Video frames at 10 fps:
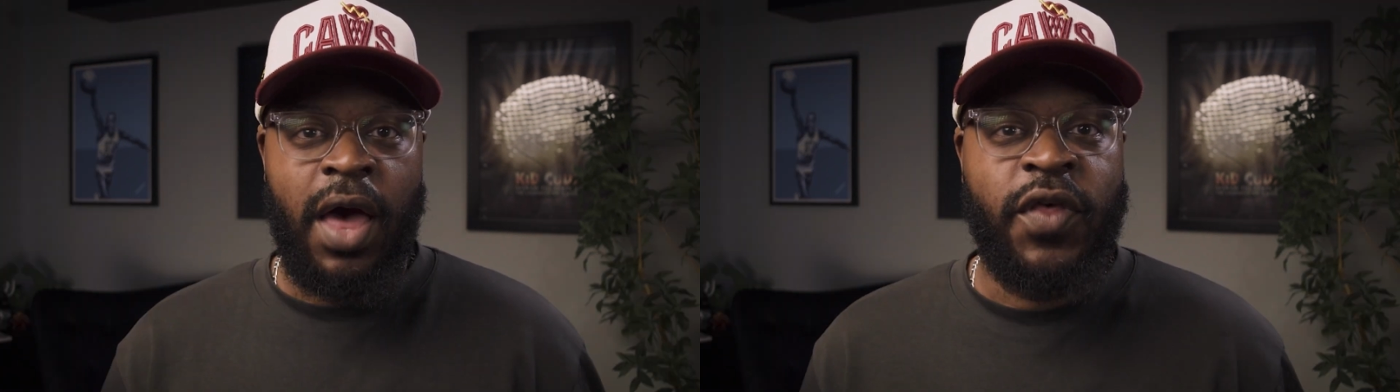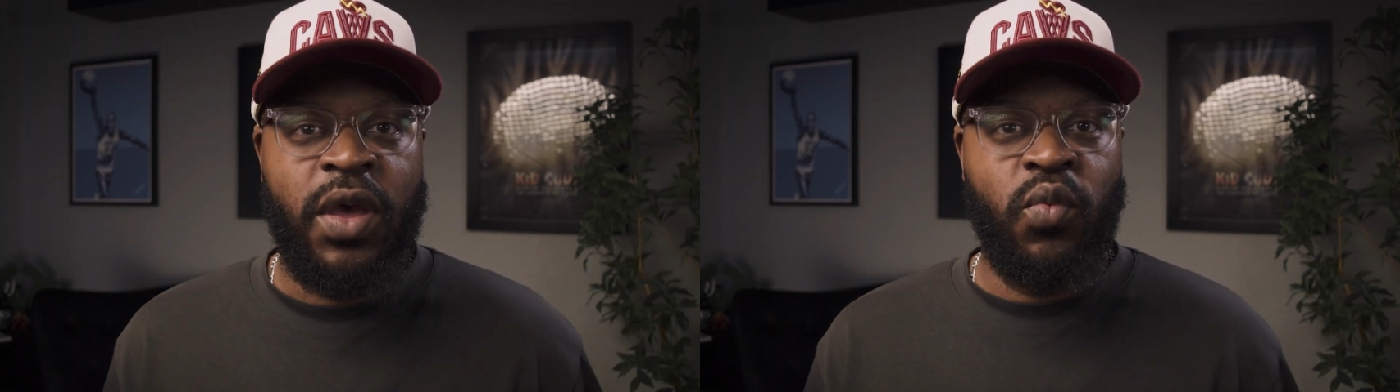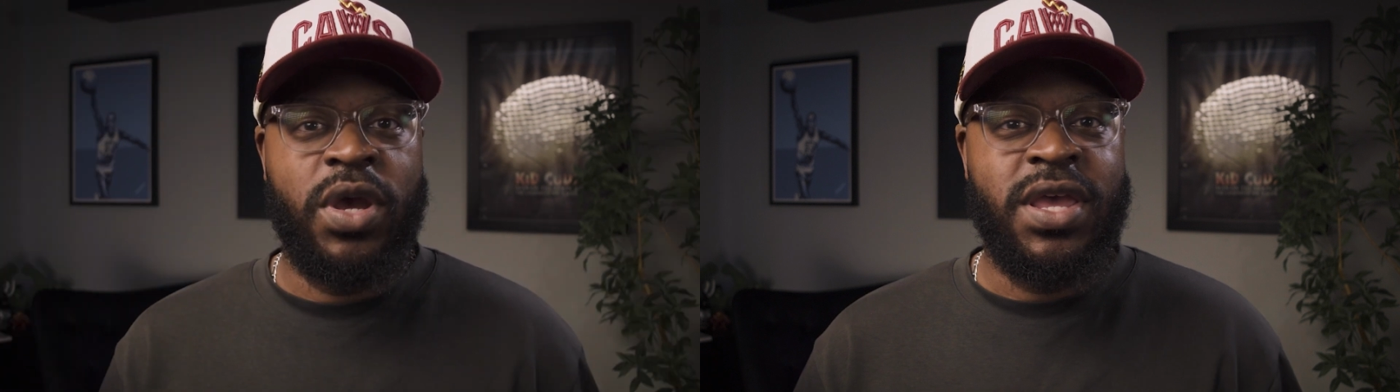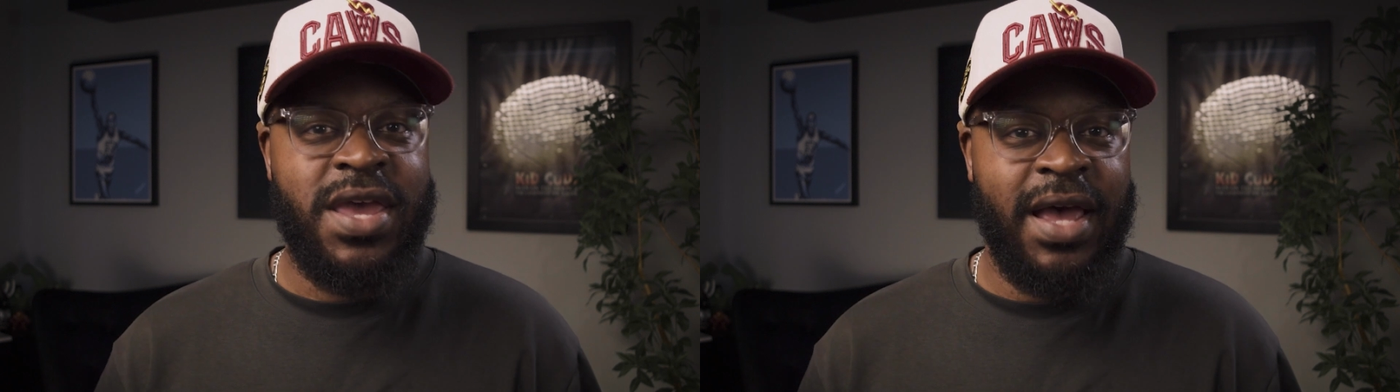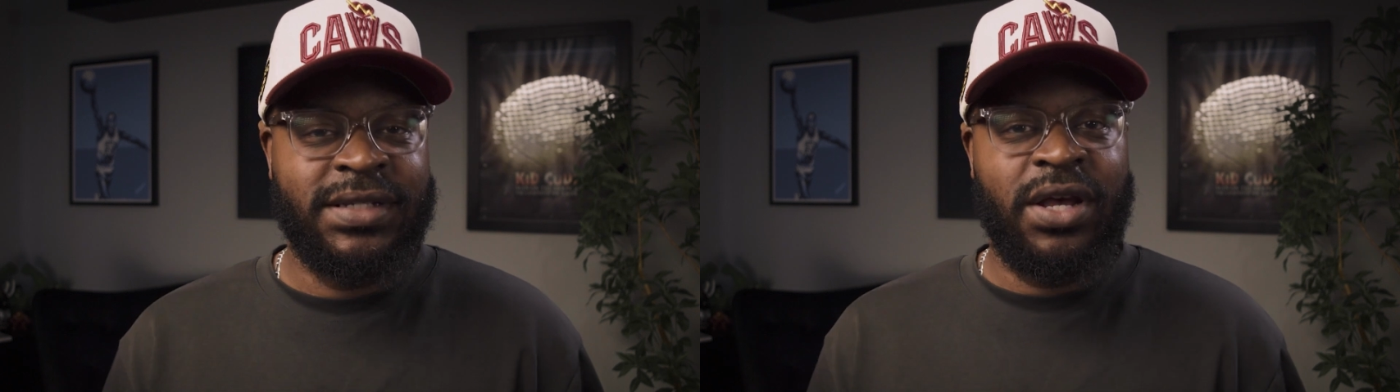I think
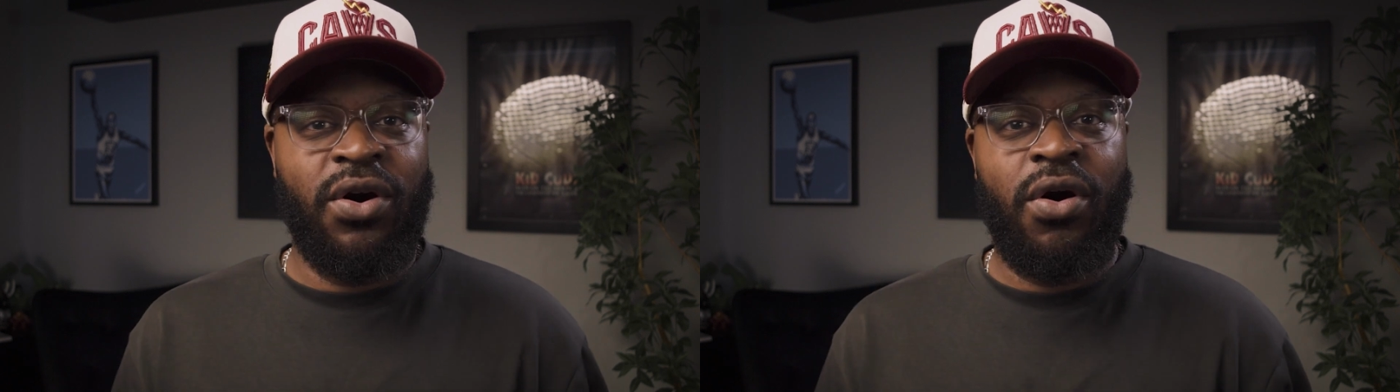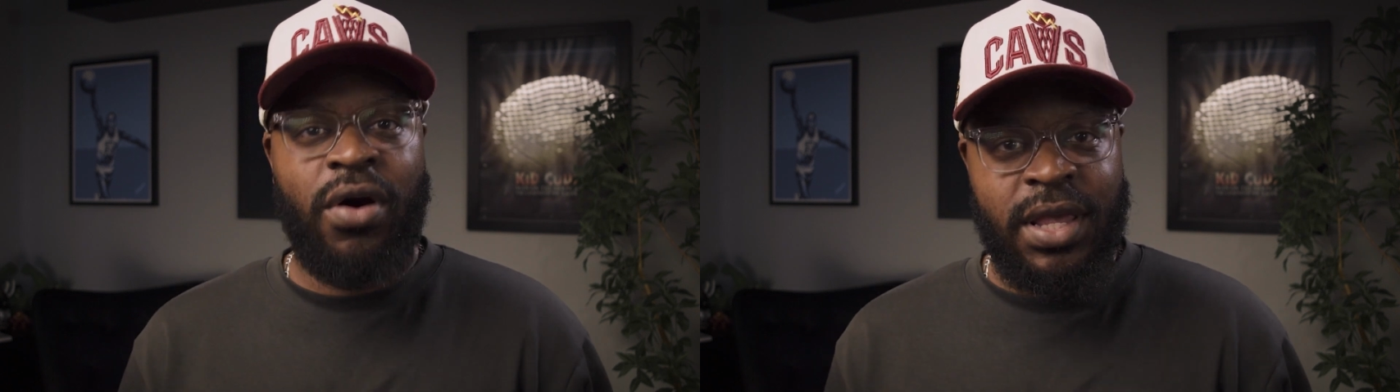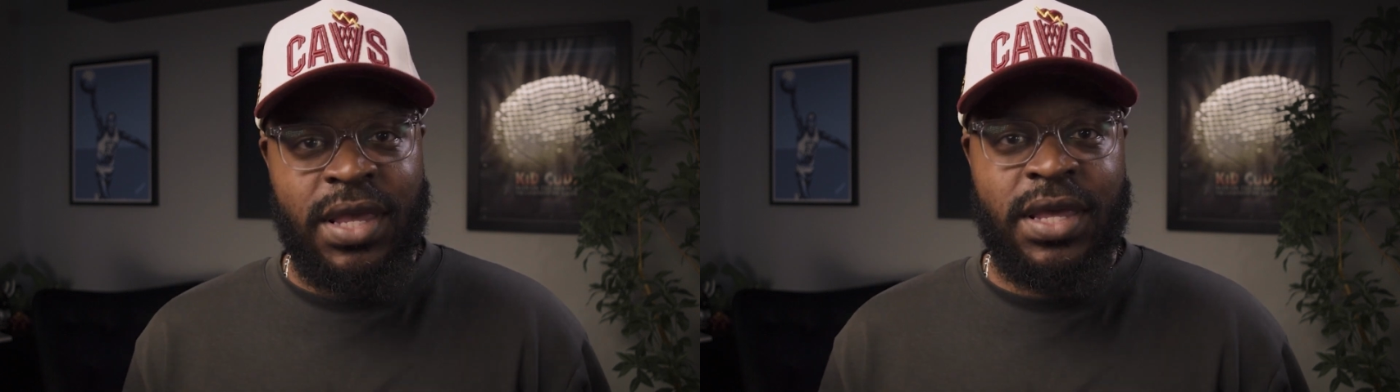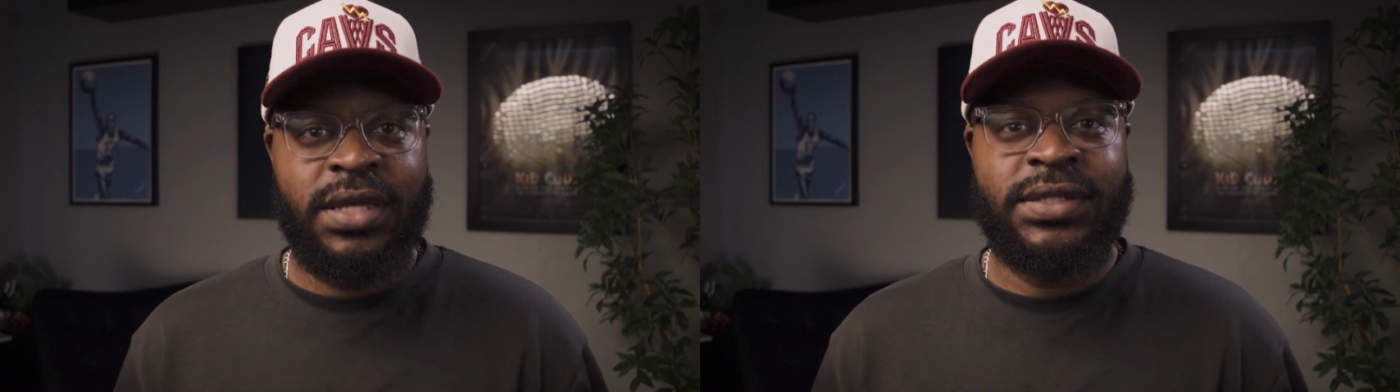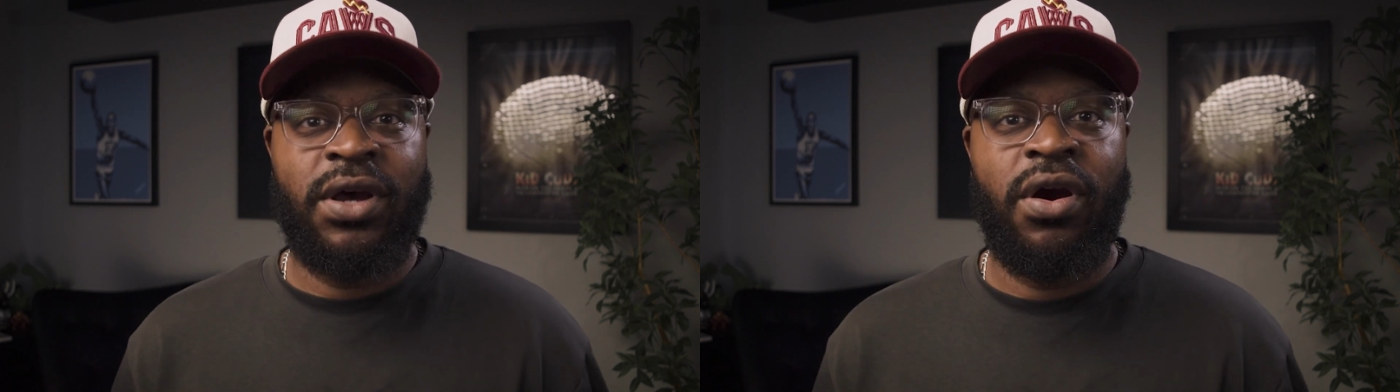we as an
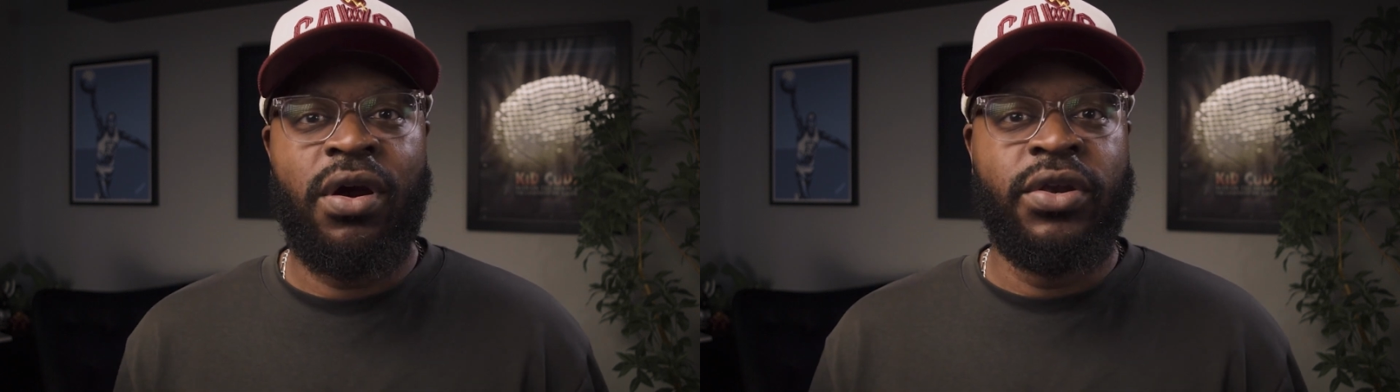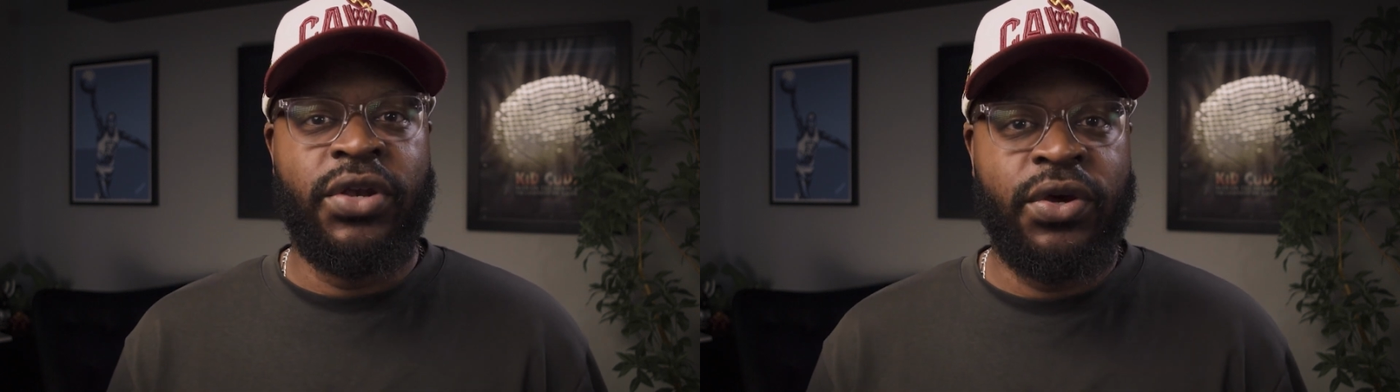audience are